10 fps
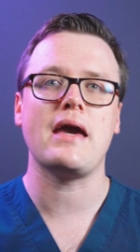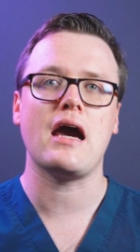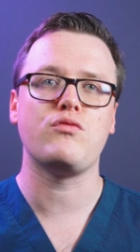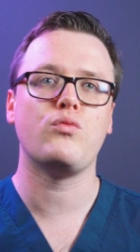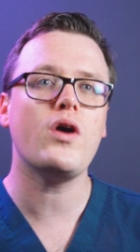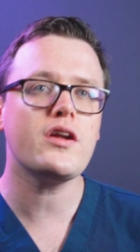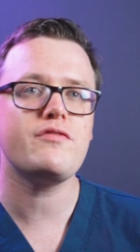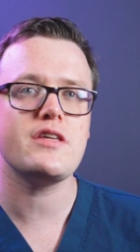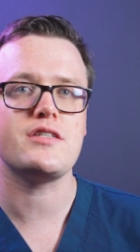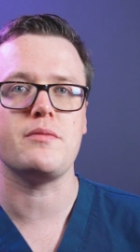have one of
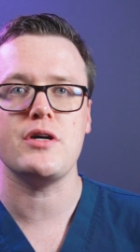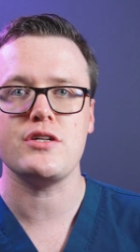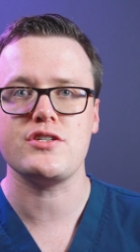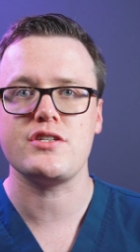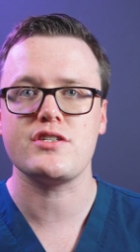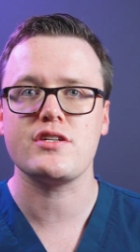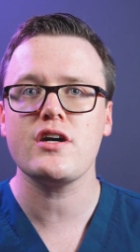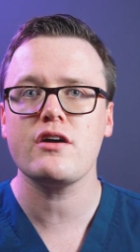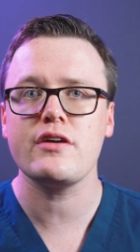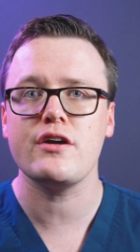these emergency
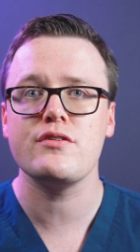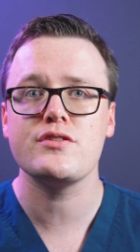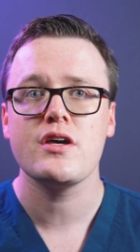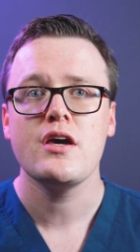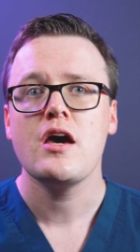scenarios,